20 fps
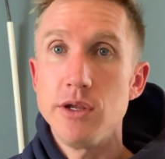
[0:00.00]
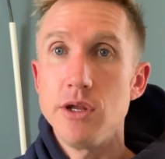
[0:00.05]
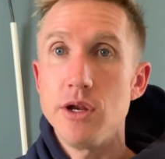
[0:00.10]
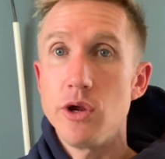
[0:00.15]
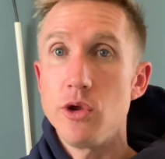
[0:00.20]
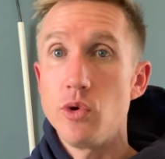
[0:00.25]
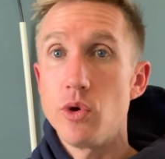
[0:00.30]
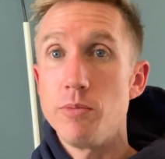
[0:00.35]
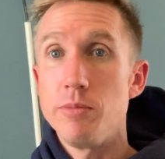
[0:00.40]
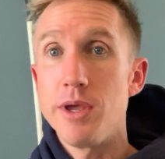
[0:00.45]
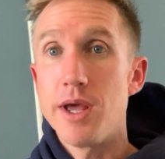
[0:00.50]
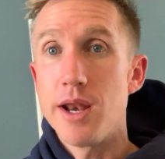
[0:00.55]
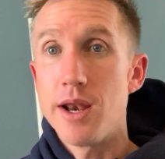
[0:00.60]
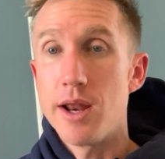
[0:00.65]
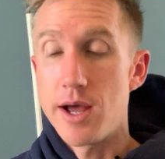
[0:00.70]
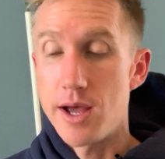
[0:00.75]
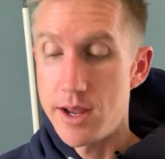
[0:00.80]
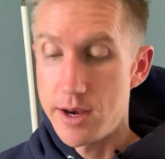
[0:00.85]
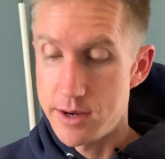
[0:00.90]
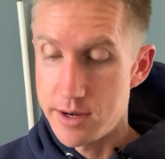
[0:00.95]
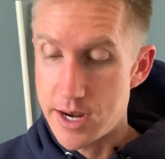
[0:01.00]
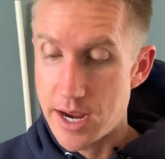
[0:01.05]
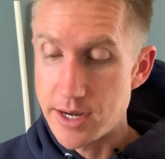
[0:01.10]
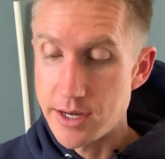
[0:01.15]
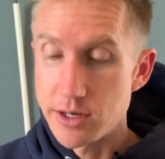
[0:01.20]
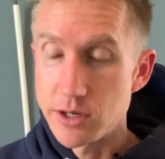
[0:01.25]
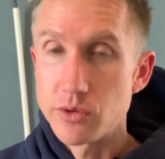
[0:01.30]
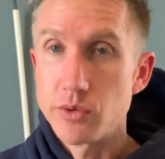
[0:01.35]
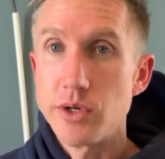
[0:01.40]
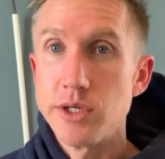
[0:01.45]
You want to be at
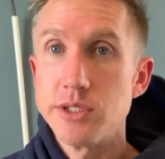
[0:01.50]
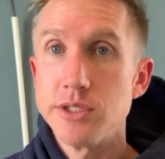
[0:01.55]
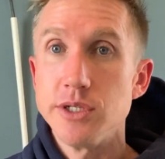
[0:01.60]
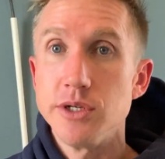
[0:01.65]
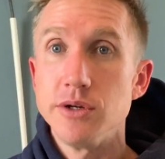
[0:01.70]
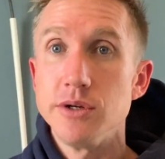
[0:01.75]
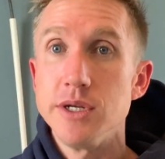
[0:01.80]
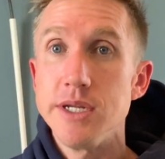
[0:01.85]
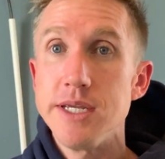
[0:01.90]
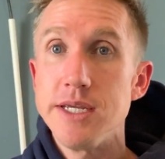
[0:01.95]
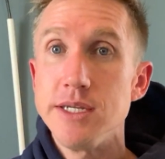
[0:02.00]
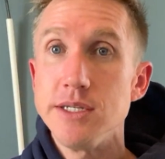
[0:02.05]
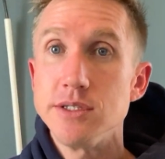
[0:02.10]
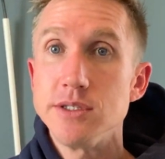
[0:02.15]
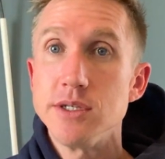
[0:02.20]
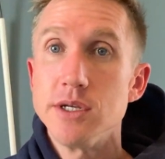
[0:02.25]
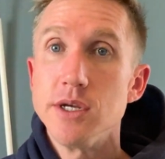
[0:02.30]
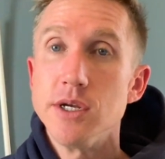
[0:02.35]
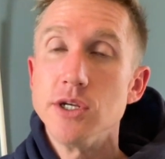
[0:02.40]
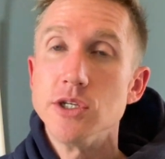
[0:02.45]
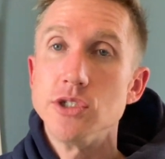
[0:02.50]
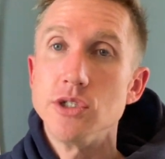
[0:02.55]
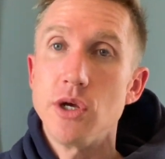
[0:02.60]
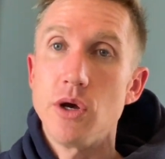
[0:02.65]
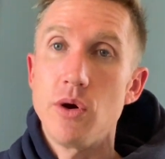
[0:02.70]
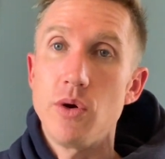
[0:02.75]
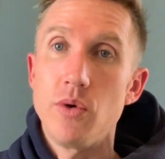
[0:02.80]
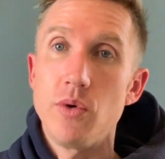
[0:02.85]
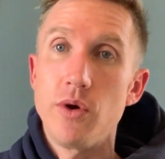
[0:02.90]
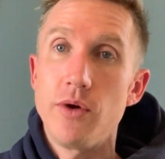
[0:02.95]
90 degrees at your knees.
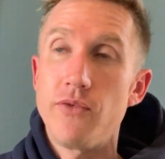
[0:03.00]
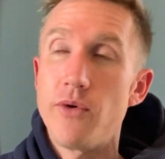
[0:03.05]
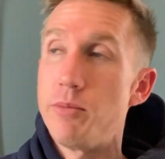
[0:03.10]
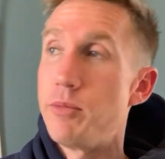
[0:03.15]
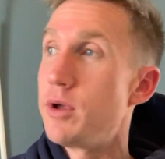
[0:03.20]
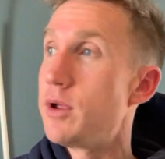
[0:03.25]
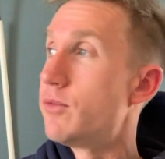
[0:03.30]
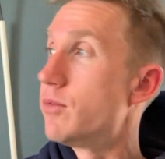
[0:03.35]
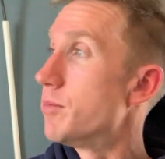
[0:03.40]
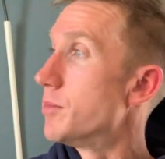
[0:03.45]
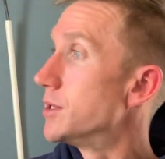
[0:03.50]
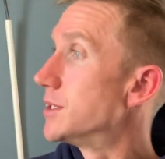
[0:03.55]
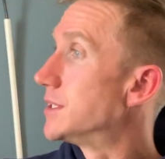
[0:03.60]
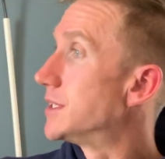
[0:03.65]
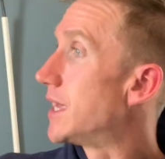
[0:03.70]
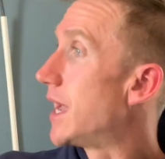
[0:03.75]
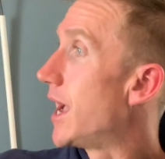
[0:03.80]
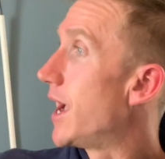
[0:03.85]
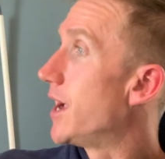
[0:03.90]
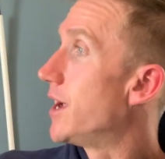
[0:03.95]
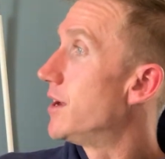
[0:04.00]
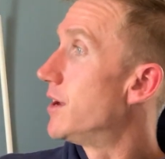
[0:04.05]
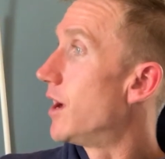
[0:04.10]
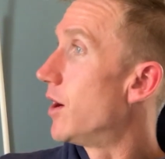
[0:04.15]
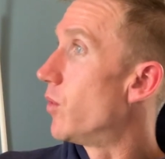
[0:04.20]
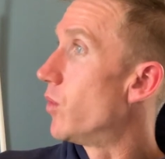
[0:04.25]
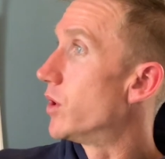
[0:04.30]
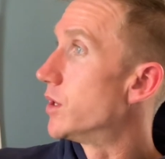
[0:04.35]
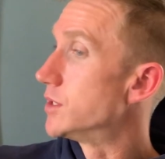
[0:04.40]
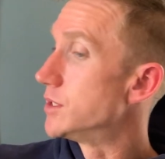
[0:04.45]
So if I'm looking from the side, I
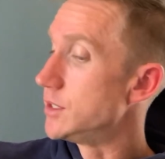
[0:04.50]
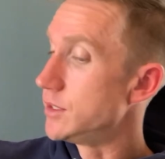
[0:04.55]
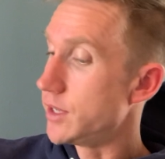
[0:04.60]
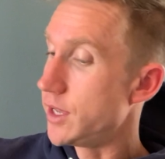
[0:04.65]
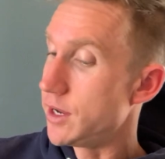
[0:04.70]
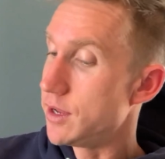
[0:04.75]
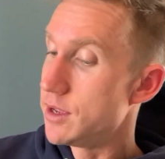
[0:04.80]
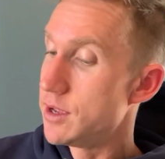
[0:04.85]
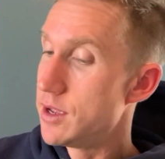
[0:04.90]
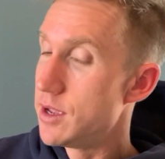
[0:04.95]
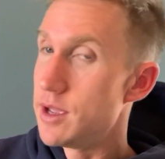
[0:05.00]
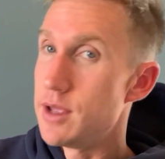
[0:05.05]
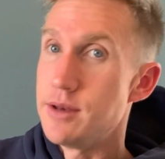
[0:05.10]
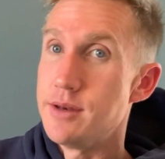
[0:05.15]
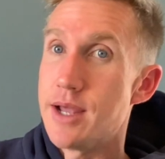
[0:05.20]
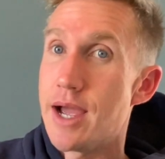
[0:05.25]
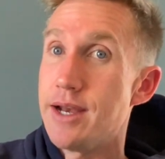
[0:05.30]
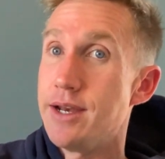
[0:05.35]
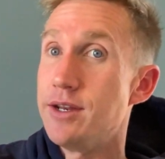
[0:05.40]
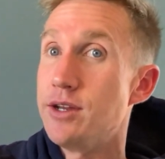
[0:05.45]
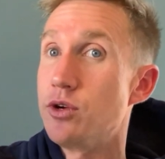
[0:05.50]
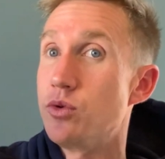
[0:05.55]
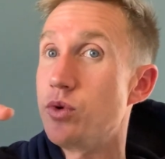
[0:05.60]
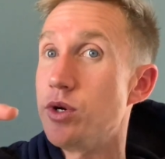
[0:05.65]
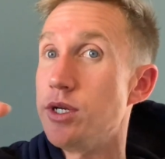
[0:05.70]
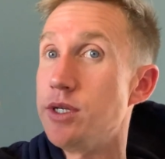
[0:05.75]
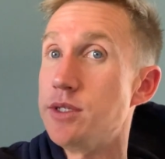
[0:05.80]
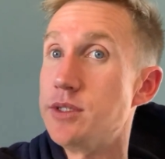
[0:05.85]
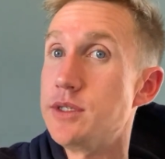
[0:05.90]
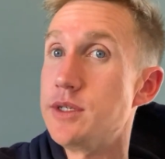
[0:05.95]
want to see 90
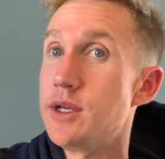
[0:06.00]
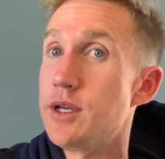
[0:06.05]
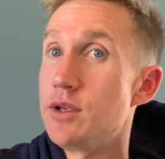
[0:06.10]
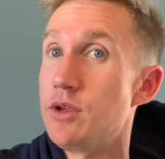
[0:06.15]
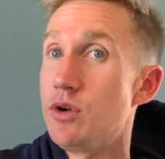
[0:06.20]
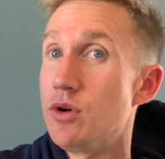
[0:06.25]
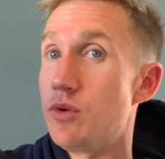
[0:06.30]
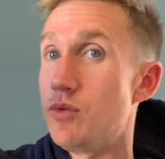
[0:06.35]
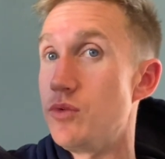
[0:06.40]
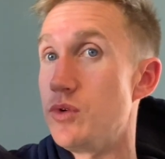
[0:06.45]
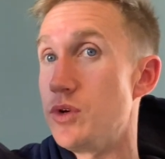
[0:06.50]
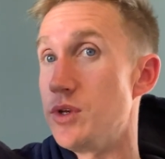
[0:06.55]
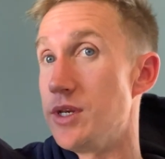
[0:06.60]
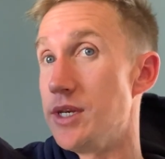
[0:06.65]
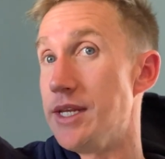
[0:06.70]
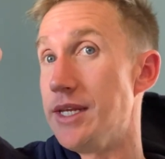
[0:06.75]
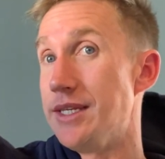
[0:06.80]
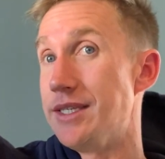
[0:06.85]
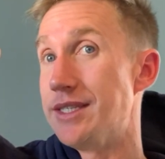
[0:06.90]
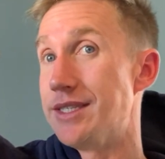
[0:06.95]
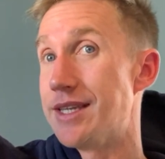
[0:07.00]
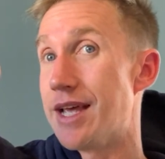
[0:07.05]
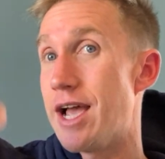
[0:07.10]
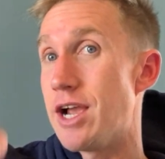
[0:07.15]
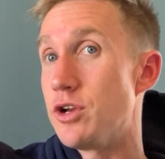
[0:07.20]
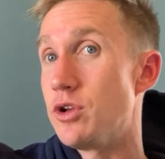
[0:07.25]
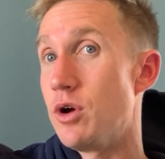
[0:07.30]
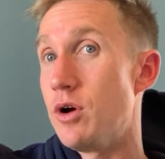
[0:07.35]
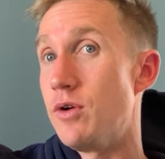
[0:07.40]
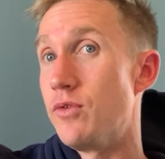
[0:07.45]
degrees, your knees
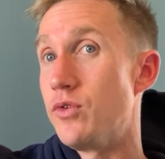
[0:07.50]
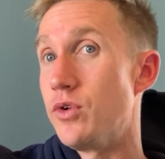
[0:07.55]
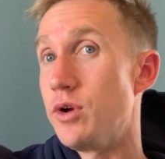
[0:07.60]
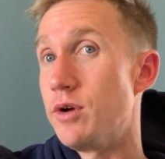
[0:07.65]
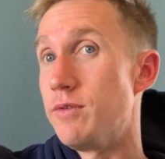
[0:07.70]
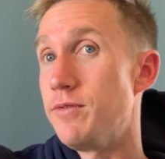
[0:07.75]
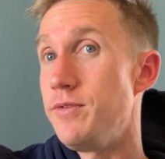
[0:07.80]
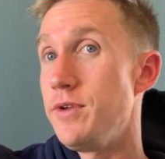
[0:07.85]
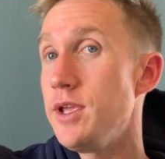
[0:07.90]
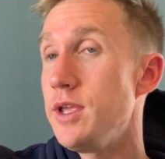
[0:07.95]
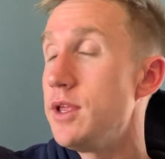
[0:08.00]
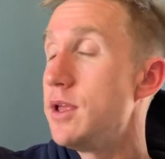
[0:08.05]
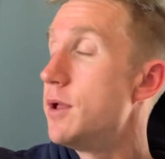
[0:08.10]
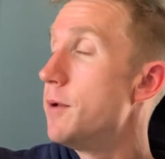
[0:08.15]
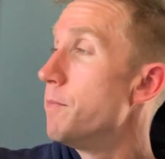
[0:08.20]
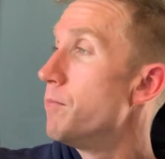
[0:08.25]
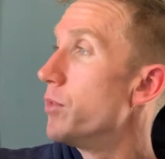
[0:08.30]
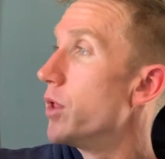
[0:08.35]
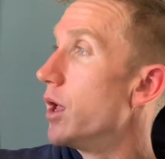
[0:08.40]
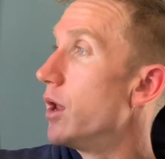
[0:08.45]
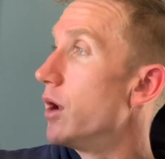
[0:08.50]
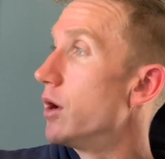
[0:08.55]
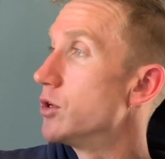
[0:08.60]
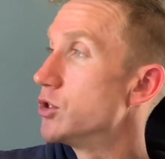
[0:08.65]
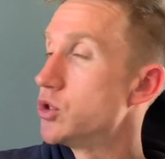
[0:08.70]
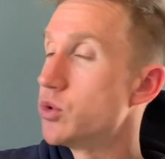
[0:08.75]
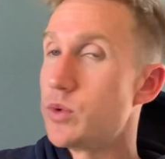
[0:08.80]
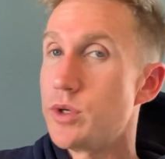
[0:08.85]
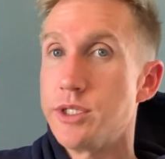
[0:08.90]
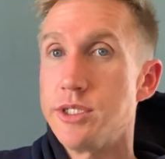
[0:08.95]
stacked over your feet. And I
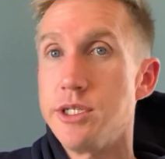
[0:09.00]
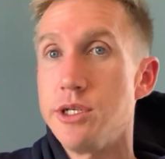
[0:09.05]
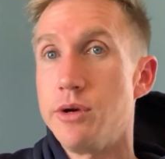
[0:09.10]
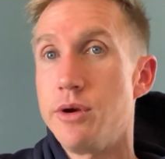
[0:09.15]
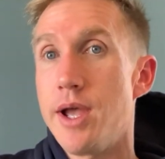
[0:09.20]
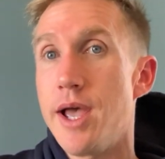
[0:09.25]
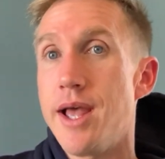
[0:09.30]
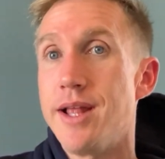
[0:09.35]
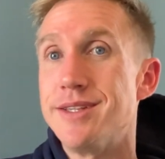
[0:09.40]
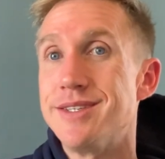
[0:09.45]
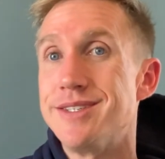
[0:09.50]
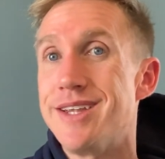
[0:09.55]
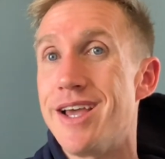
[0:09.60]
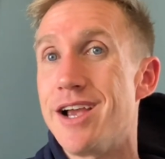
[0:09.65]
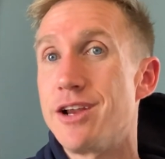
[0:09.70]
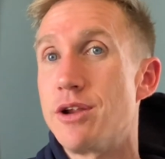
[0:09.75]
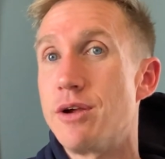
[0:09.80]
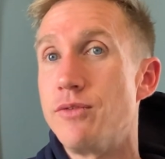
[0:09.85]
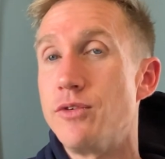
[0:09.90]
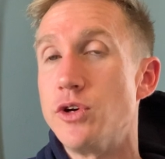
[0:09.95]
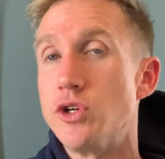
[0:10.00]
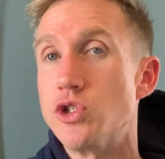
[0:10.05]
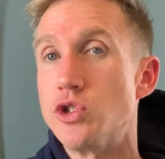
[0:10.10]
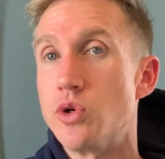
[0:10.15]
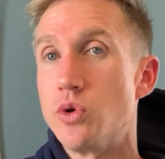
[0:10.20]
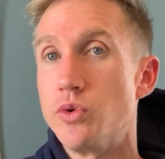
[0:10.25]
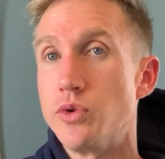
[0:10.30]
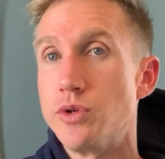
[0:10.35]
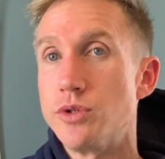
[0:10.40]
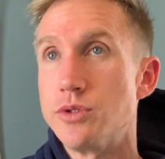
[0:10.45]
also want to see your head stacked over your
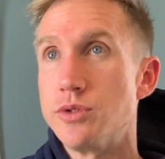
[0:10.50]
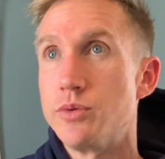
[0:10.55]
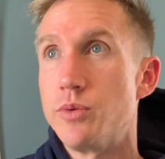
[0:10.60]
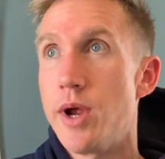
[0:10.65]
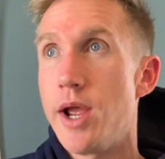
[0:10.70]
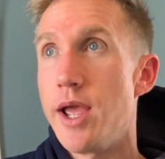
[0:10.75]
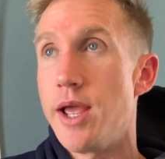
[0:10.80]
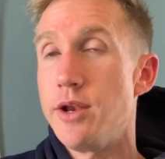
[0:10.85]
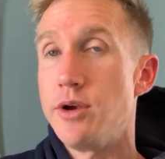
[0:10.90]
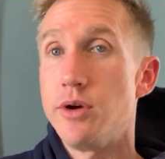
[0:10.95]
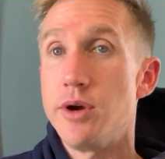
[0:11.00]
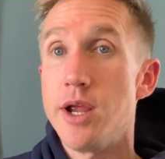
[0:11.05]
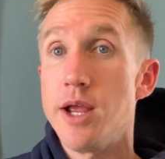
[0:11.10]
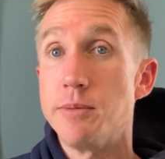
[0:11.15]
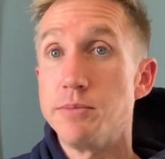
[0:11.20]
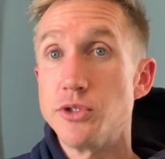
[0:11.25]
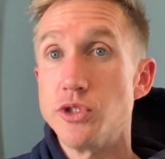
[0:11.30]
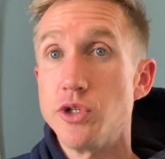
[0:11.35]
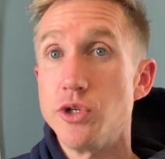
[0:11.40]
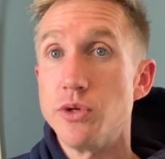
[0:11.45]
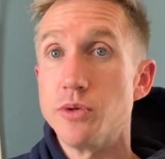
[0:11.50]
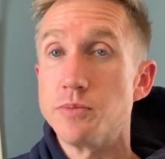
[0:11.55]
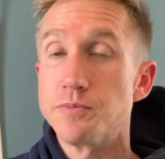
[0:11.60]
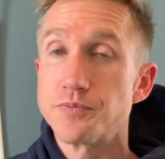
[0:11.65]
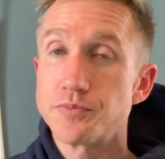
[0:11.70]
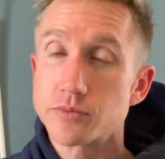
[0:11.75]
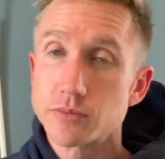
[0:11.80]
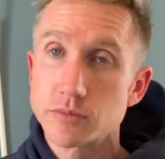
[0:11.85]
shoulders, right? And your hips too.